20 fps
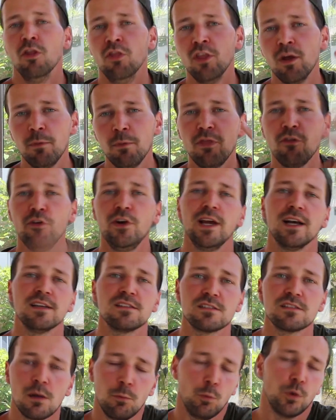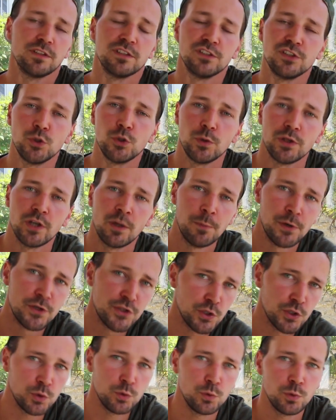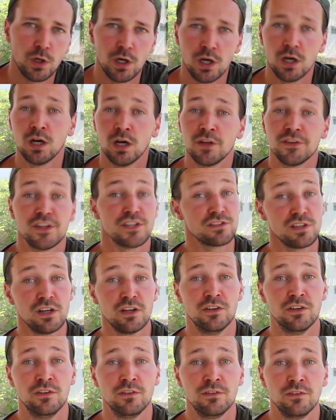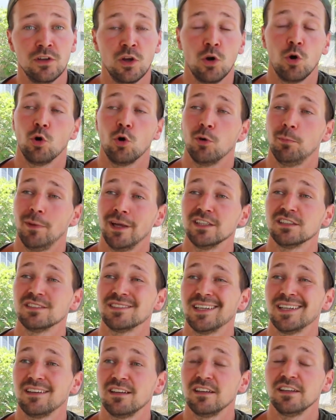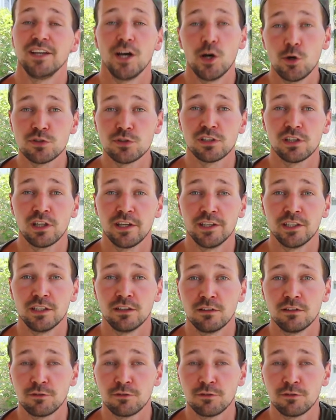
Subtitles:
Number 3 has somewhat to do with number 2, the sun, or better said, the ozone layer.